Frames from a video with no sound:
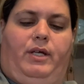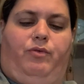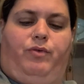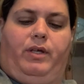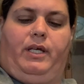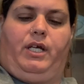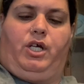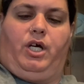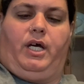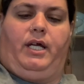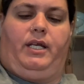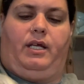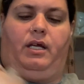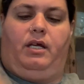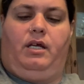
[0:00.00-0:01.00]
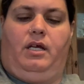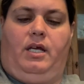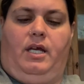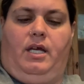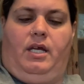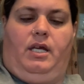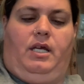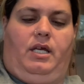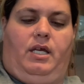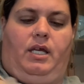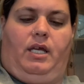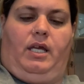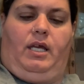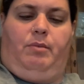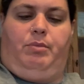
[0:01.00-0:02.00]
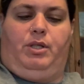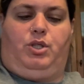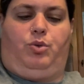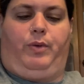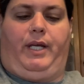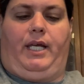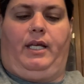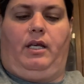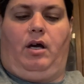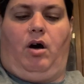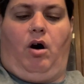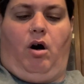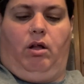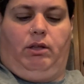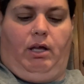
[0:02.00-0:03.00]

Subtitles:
really good in between all